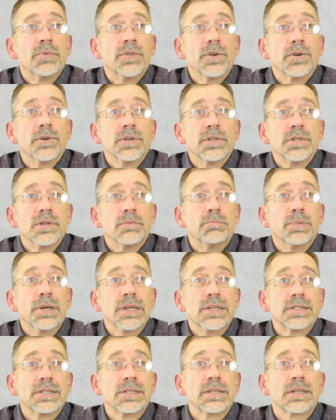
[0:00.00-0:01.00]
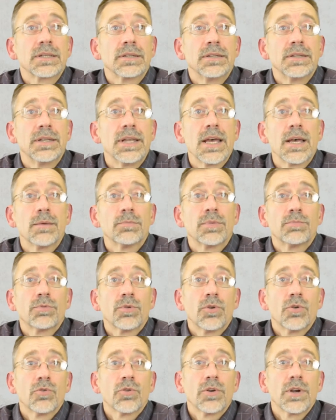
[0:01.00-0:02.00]
There is a basic NAP
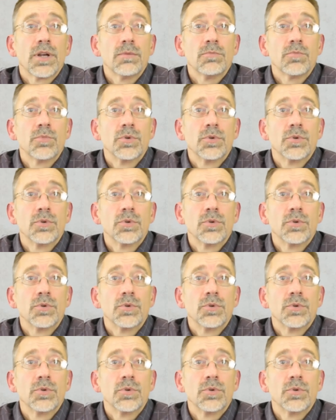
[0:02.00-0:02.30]
program,